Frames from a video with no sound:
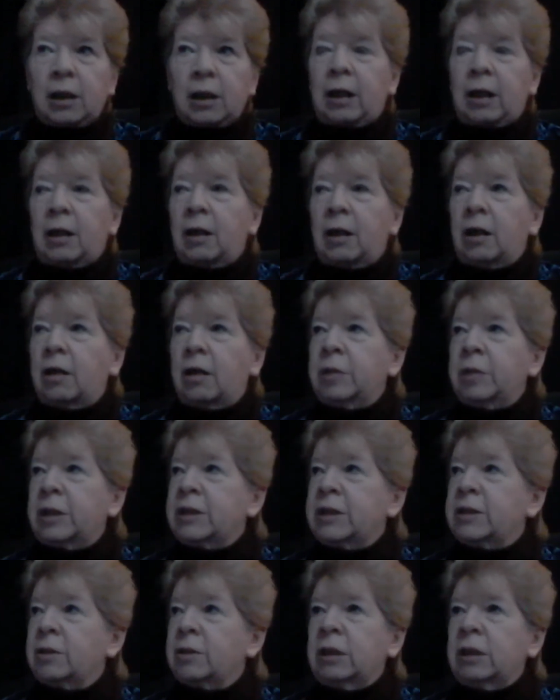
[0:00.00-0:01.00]
It
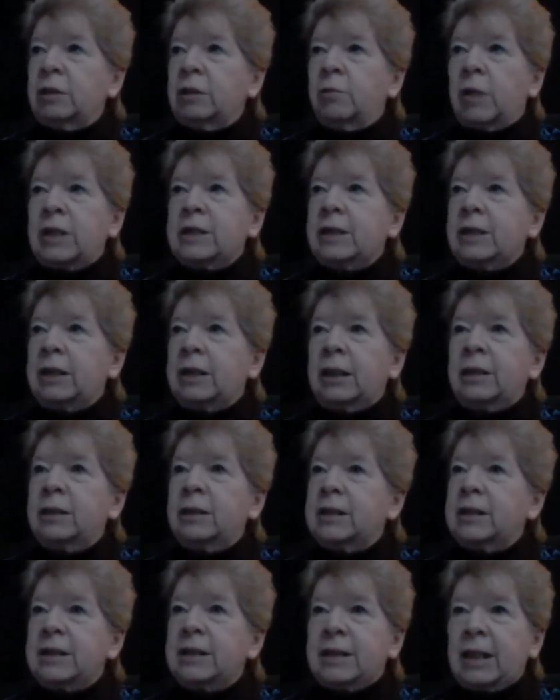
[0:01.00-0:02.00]
certainly wasn't in the
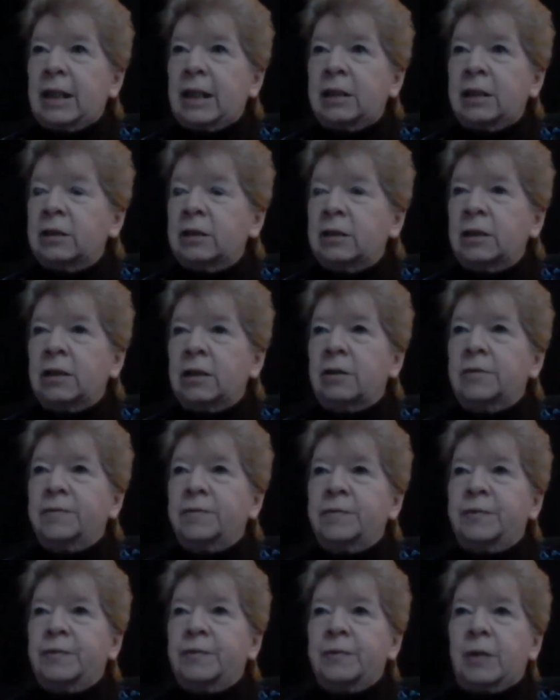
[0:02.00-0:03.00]
design
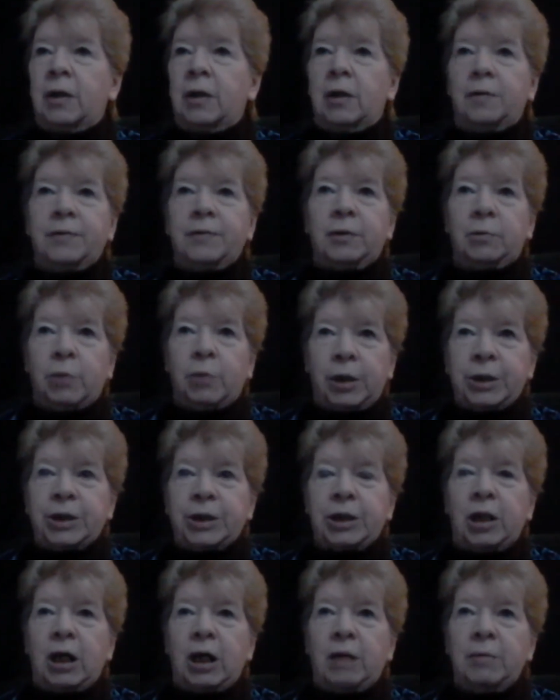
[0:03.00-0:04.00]
of the
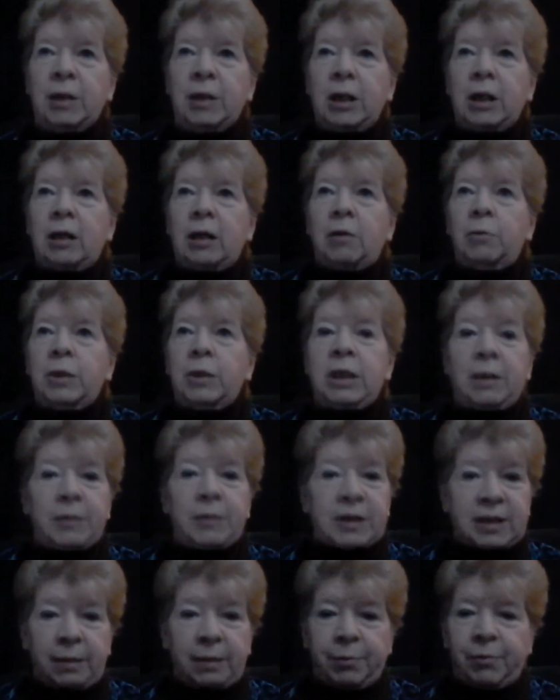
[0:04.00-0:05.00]
workshop. We never
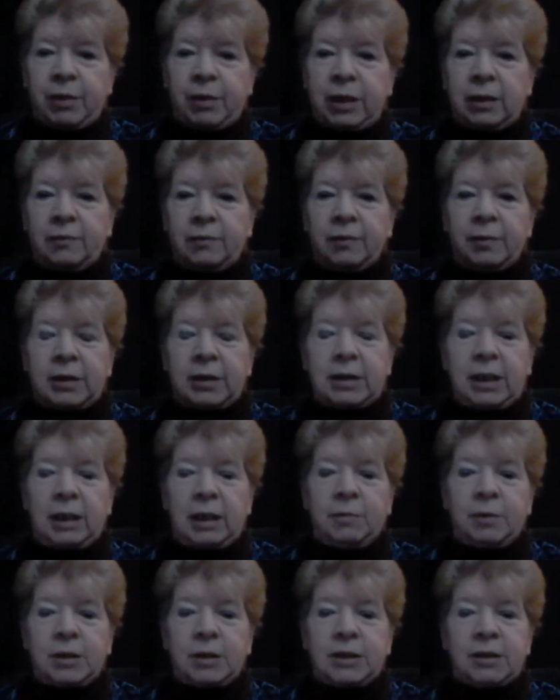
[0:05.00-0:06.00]
separated from the
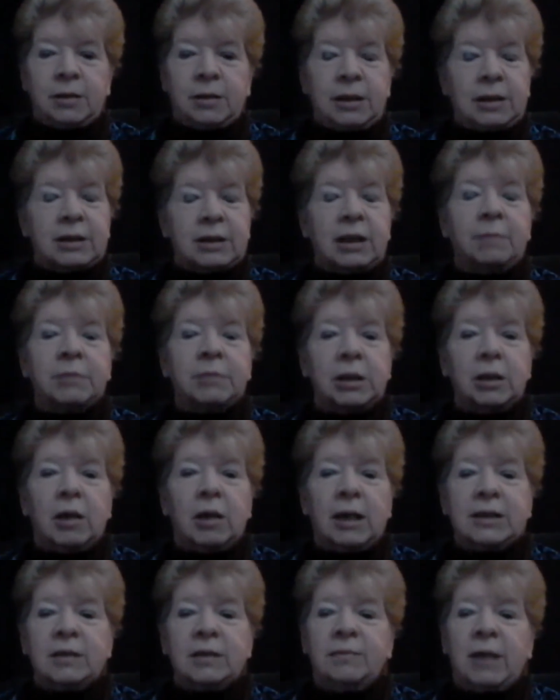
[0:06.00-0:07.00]
table. So the attempt and
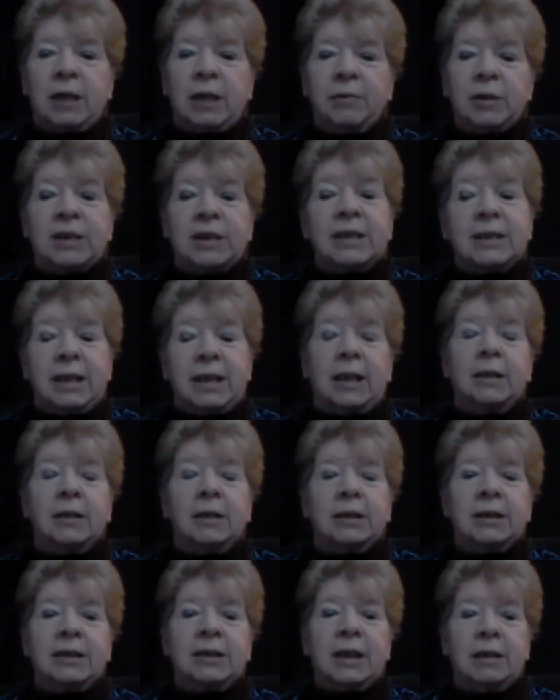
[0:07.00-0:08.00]
loss survivors stayed
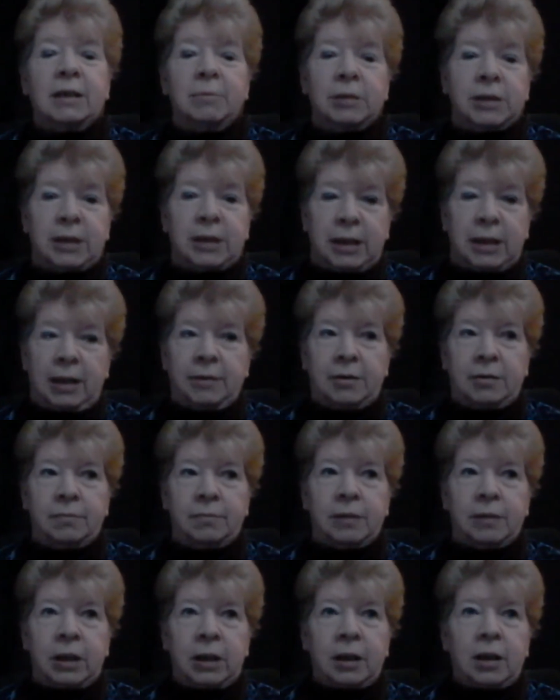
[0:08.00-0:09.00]
at the table together.
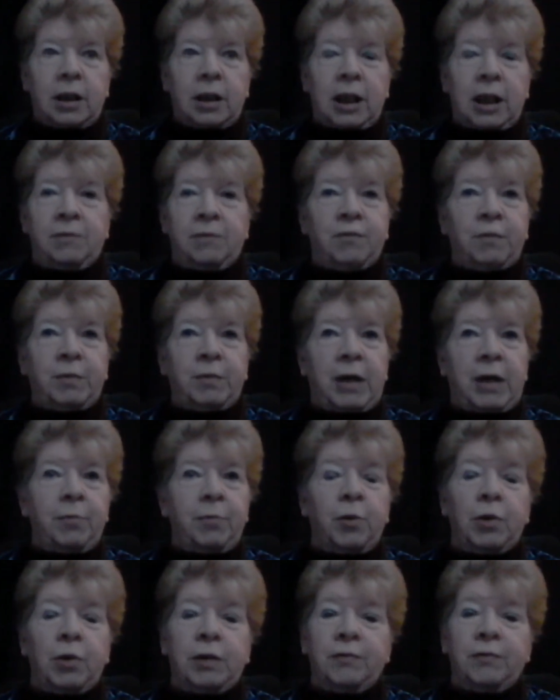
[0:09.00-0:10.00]
And from that
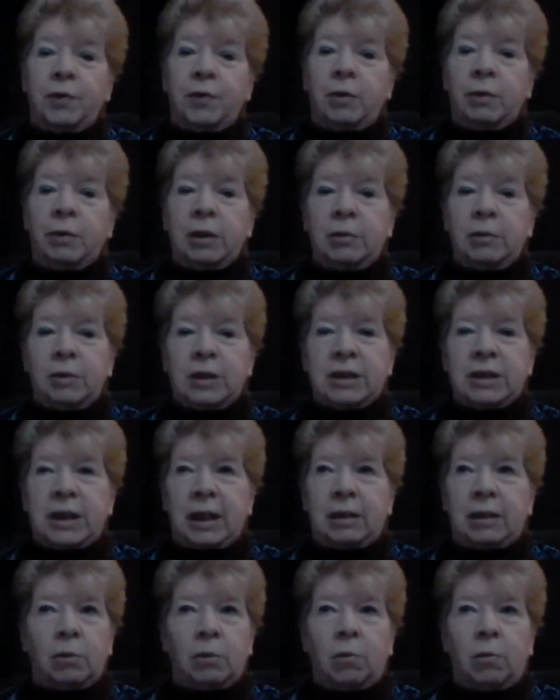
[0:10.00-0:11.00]
point forward, it was
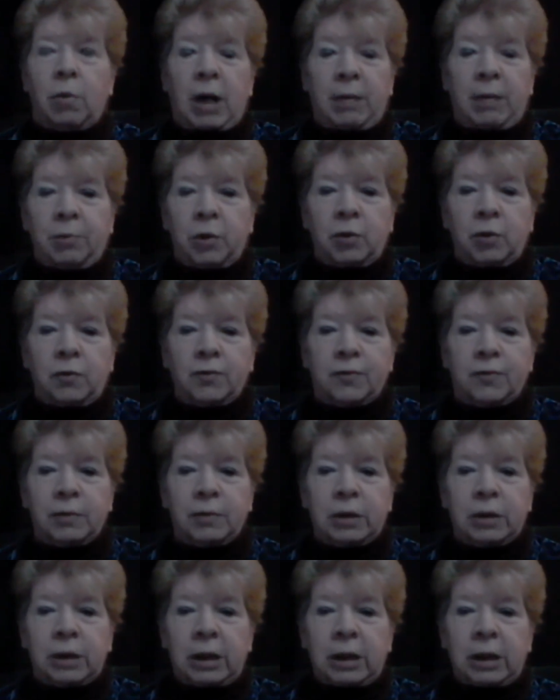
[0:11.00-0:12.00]
like, well, why move?
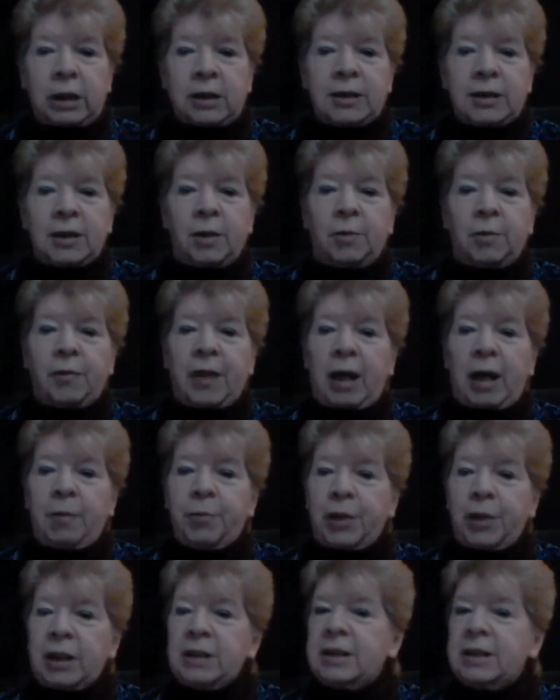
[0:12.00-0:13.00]
So that
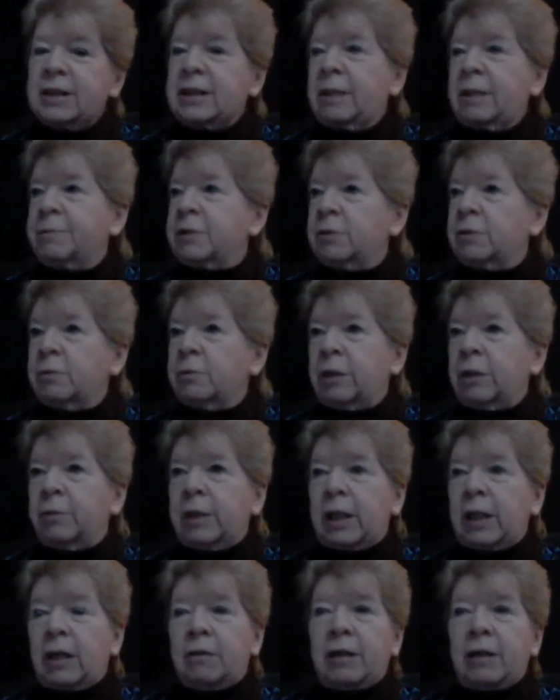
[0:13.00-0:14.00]
brings us up to where
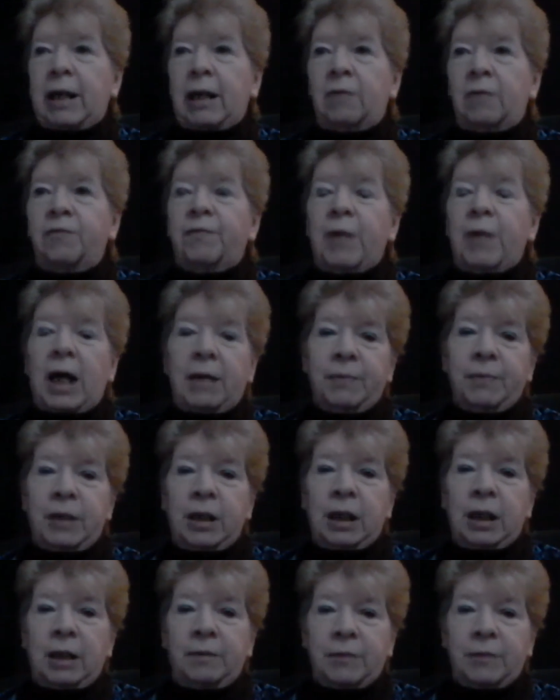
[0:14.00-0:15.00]
we are now,
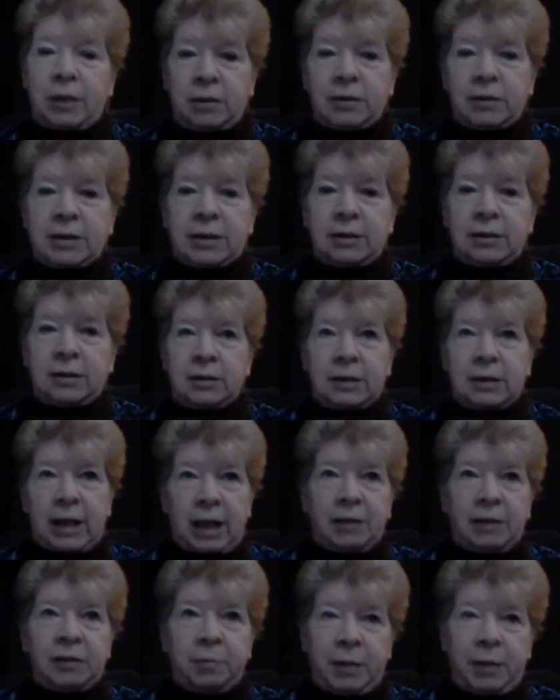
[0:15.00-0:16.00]
5.5 years
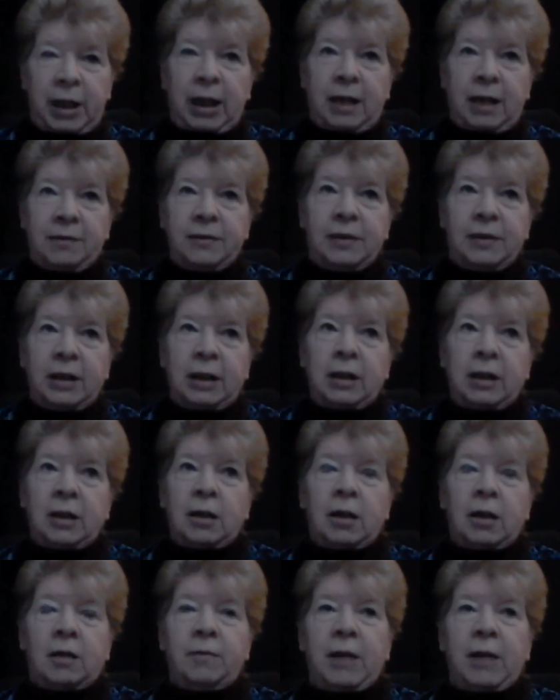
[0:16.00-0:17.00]
down the path
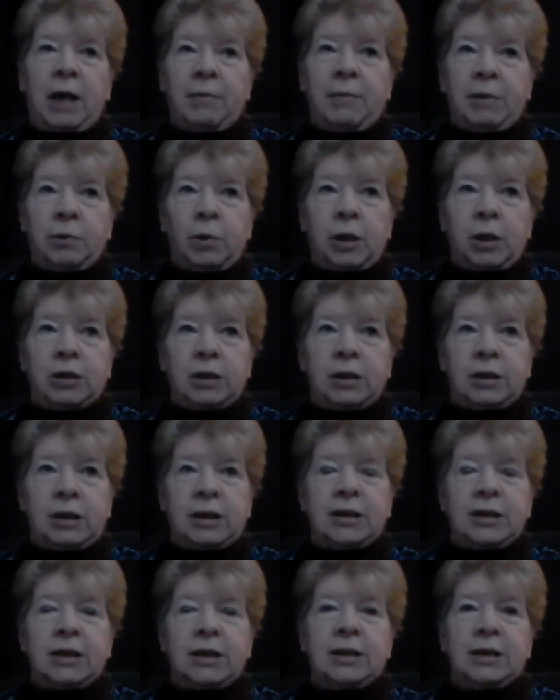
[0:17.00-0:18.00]
of having worked on
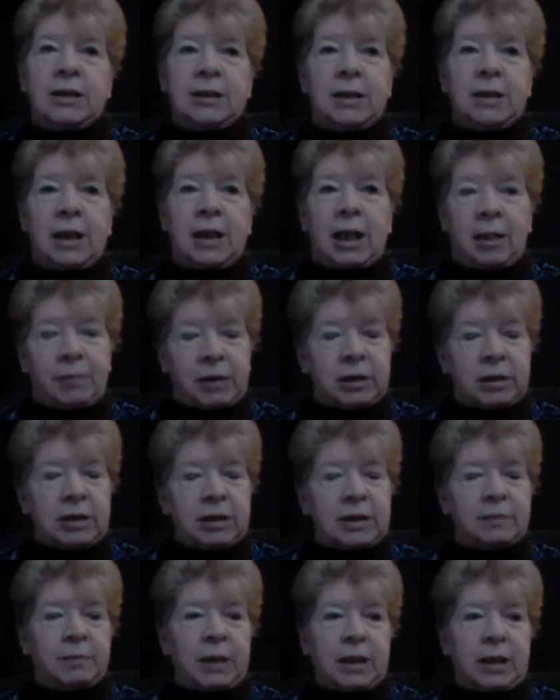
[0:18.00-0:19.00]
this. This is an
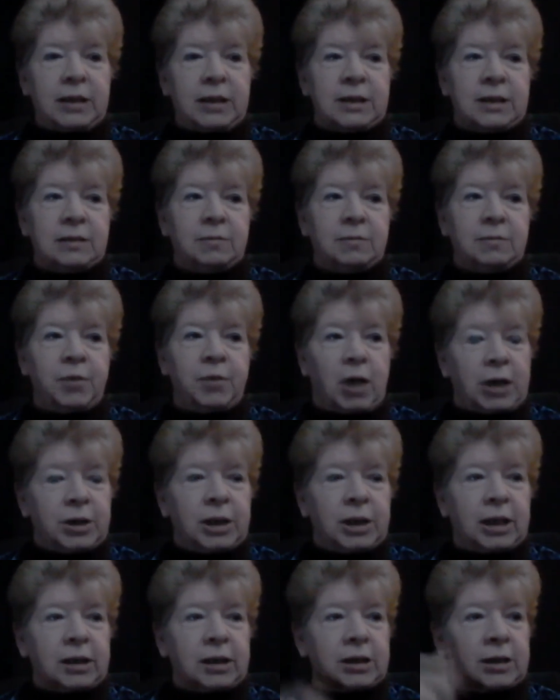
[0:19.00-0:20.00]
evidence-based
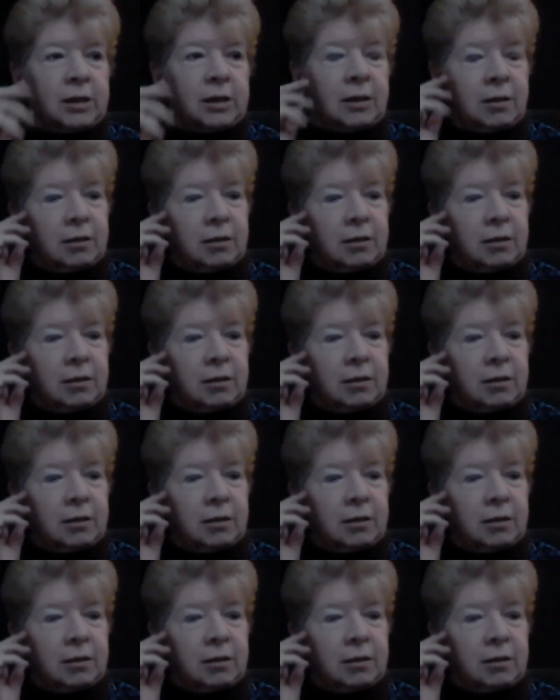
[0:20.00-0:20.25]
project.